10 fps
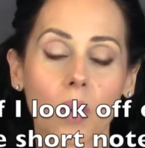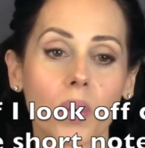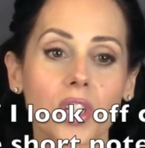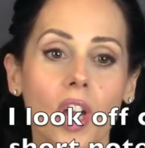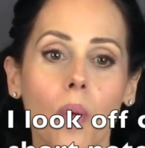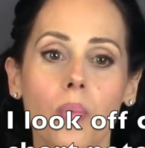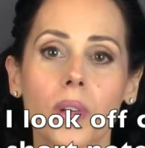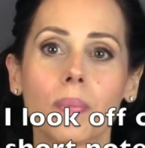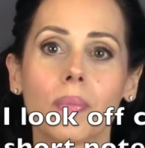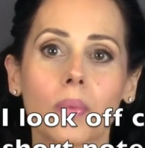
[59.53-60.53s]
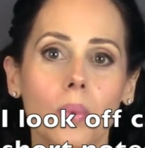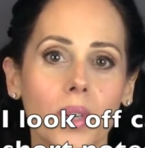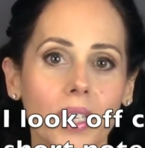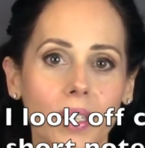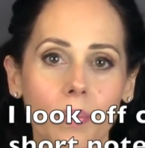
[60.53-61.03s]
which help re
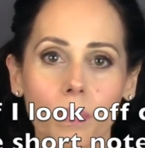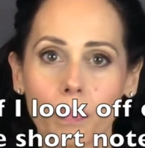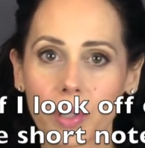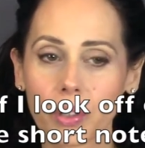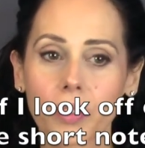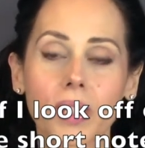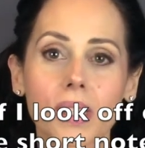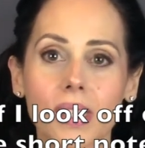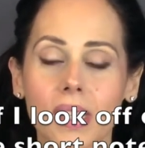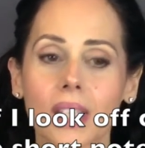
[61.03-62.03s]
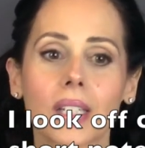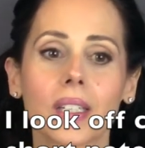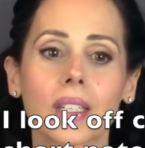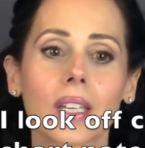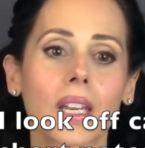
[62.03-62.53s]
rebuild the
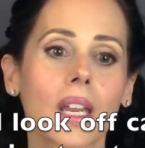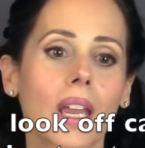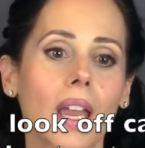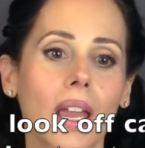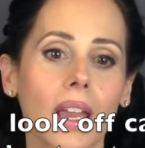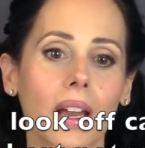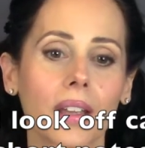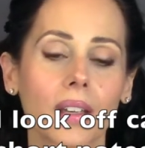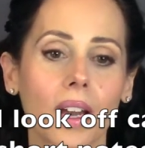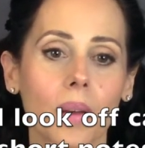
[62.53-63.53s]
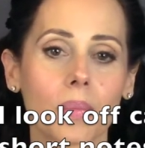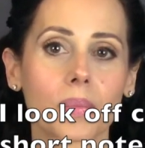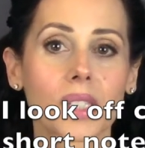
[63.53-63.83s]
skin and um,